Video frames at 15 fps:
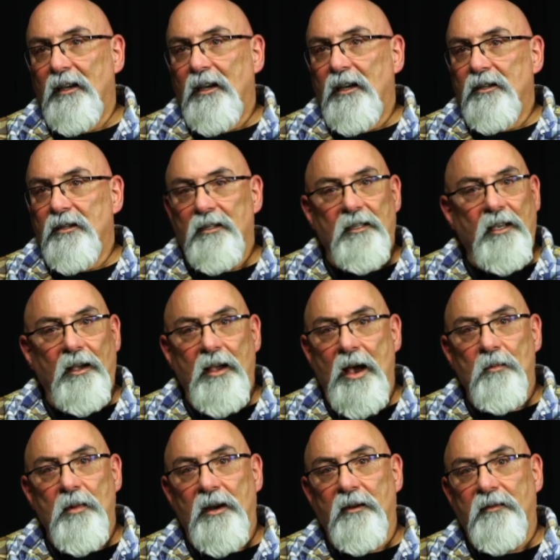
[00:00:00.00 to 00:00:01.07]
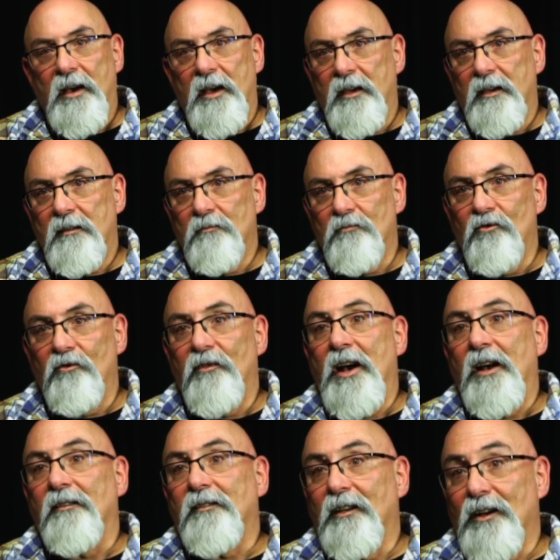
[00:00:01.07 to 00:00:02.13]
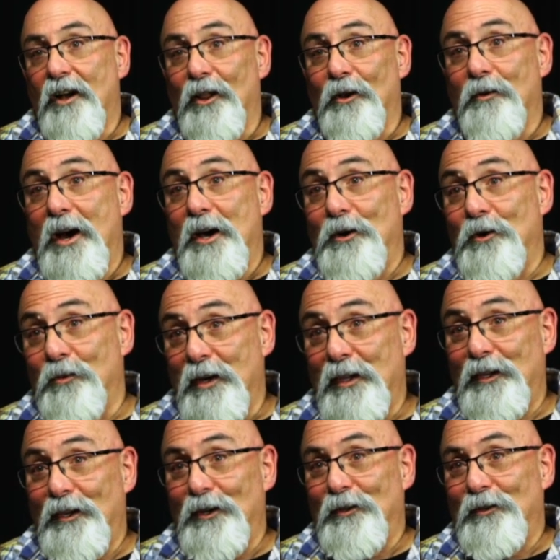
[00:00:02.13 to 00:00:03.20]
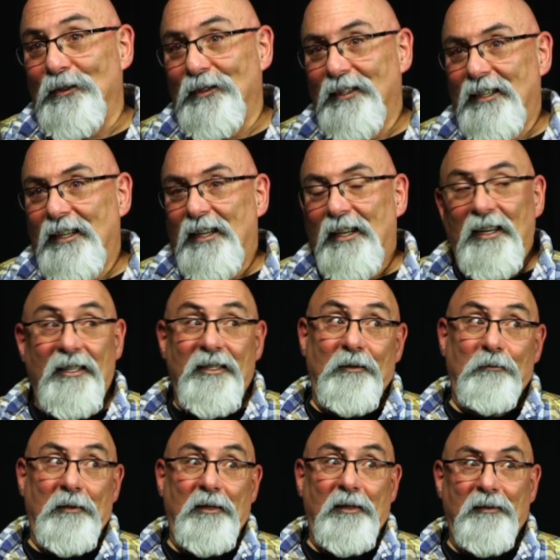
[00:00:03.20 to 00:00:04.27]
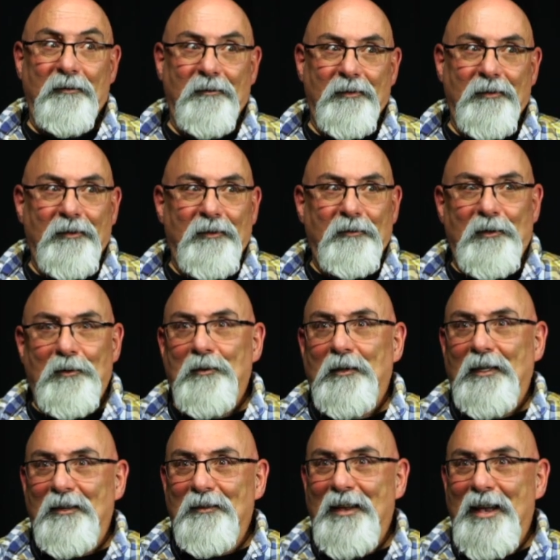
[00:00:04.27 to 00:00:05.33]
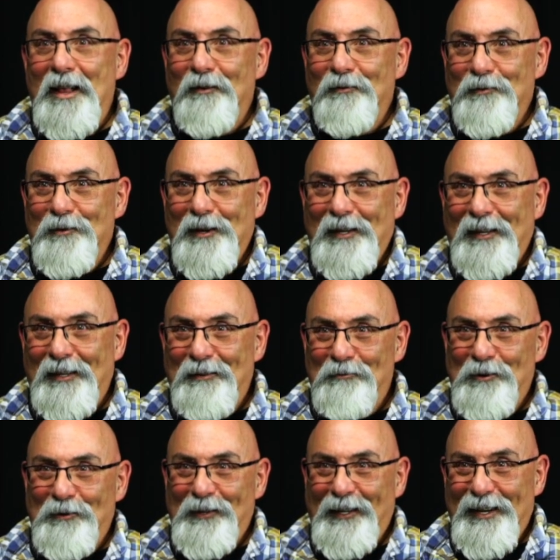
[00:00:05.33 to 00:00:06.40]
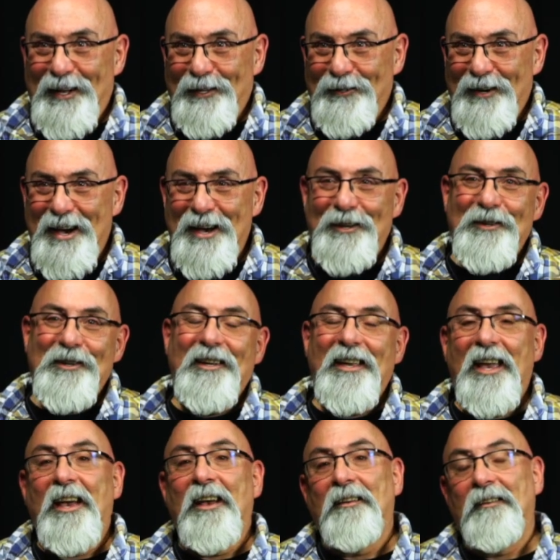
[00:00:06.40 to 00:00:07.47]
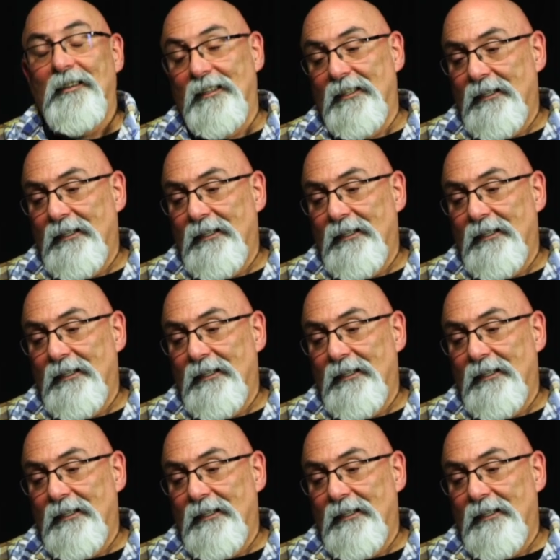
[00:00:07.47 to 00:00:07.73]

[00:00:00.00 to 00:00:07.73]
She's like, how about if I move out to Colorado with you? I said, well, if you want to leave California and move to Colorado, you can.